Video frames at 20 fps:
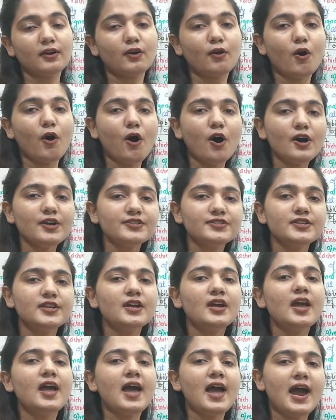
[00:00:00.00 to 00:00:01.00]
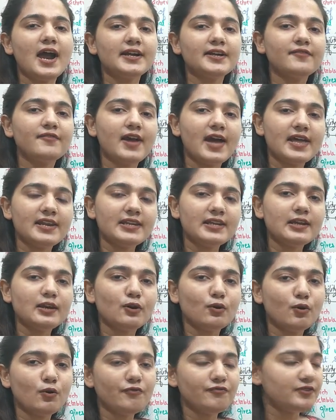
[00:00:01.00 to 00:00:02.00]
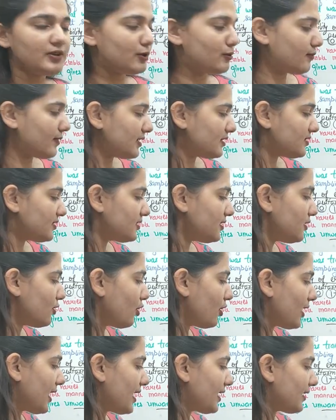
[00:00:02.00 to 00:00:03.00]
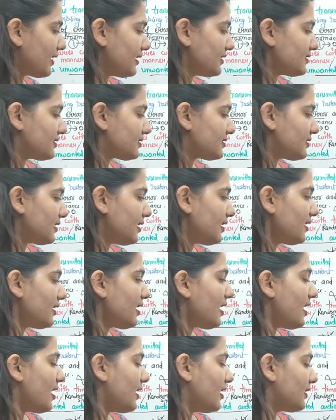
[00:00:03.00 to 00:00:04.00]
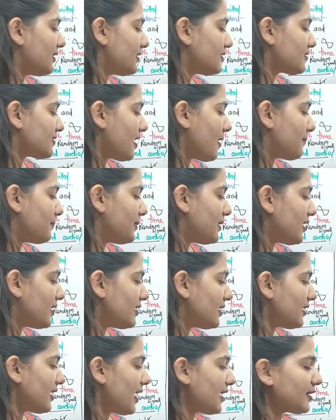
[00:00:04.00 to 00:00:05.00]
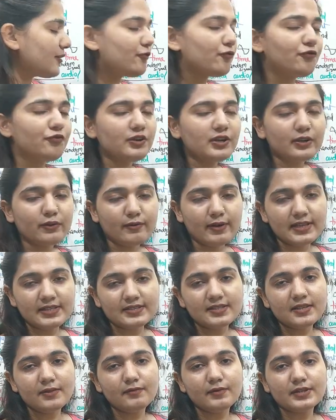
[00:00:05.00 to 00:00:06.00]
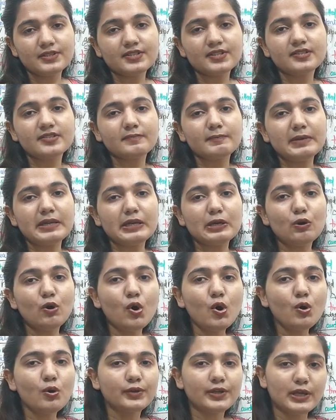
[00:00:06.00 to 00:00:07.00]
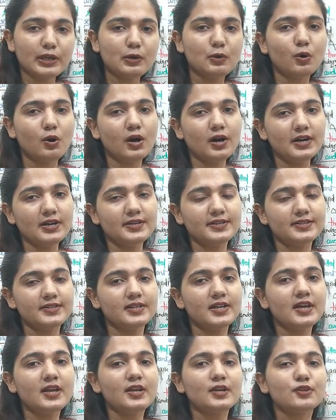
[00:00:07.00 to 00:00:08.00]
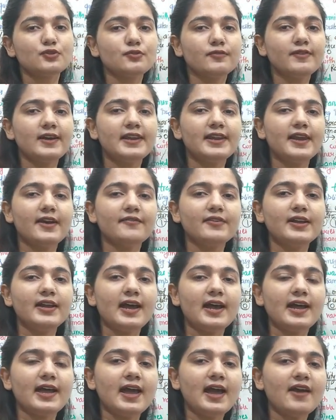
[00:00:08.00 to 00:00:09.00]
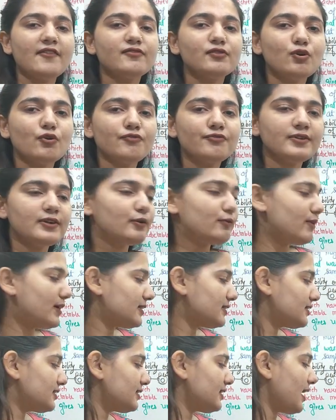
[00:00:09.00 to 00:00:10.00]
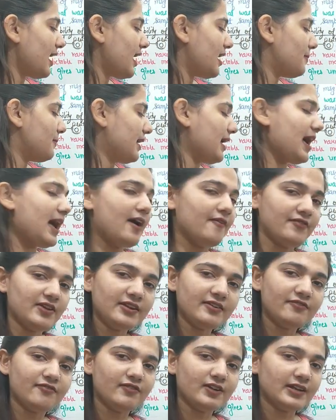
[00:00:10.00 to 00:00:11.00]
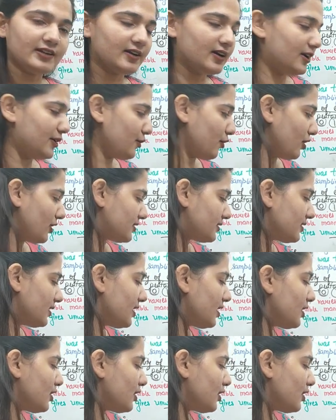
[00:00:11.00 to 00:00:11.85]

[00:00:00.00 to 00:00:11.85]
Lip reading: caused at a very low frequency, or I can say it is appearing at a frequency which is below kilohertz. So whenever I have low frequency, I'll be having flicker noise.